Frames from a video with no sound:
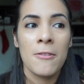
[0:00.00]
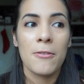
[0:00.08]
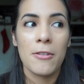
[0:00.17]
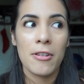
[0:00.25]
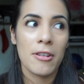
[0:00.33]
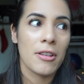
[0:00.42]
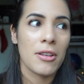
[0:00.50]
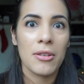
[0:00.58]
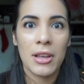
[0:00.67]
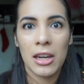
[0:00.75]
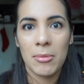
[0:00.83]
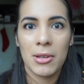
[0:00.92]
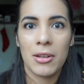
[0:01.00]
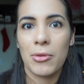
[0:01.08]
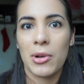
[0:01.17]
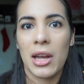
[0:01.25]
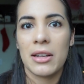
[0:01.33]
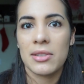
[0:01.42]
for, you know, kettlebell
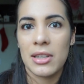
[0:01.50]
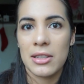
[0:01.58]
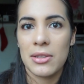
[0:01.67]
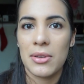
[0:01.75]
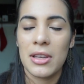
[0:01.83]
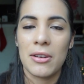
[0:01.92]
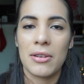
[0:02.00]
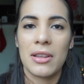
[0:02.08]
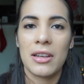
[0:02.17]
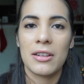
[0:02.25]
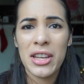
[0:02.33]
workouts that I do here and there.